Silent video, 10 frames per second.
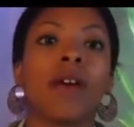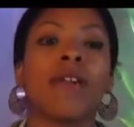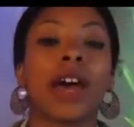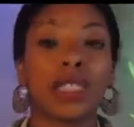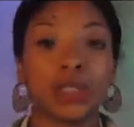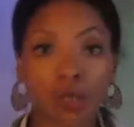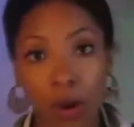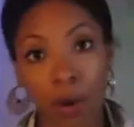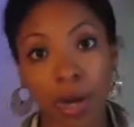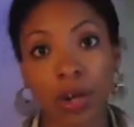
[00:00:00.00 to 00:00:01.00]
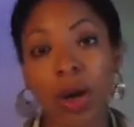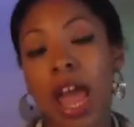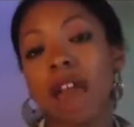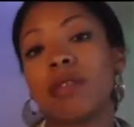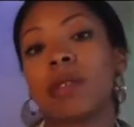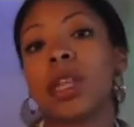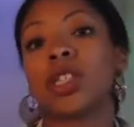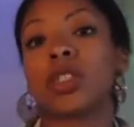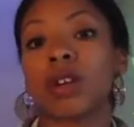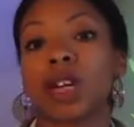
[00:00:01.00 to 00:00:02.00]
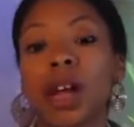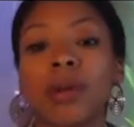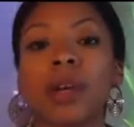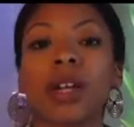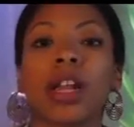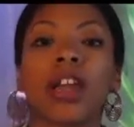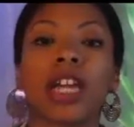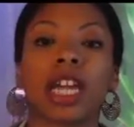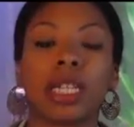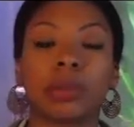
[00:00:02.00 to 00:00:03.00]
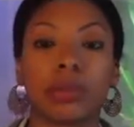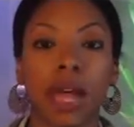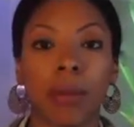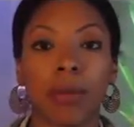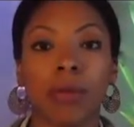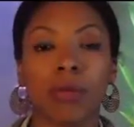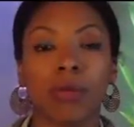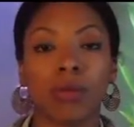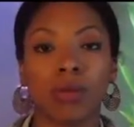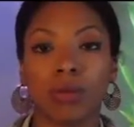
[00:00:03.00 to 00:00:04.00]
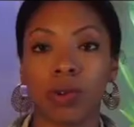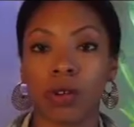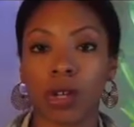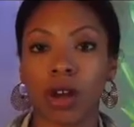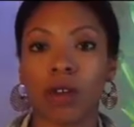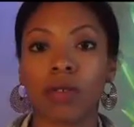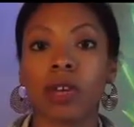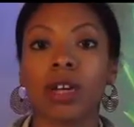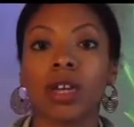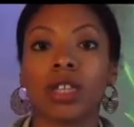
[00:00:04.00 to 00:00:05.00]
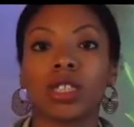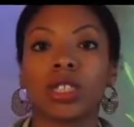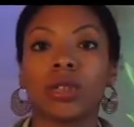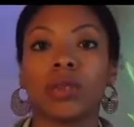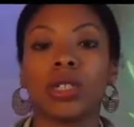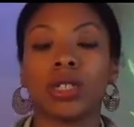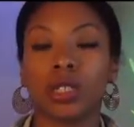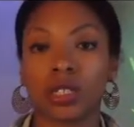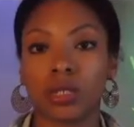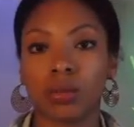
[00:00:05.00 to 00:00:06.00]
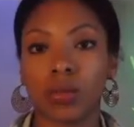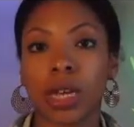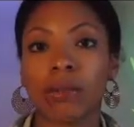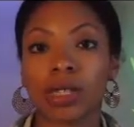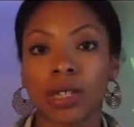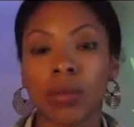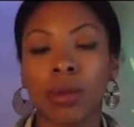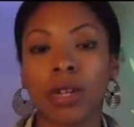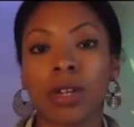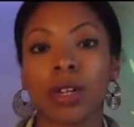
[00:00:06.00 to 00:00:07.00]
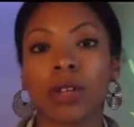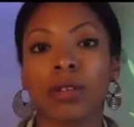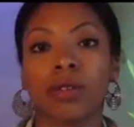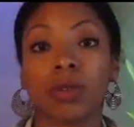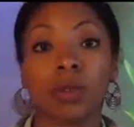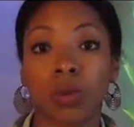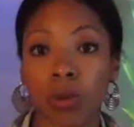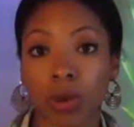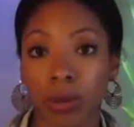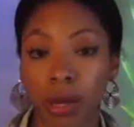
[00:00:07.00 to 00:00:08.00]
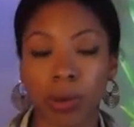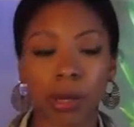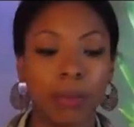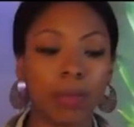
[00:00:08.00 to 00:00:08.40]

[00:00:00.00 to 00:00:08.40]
Fast forward, everybody saw it coming. Their engagement got broken off. She became a single mother to a newborn baby.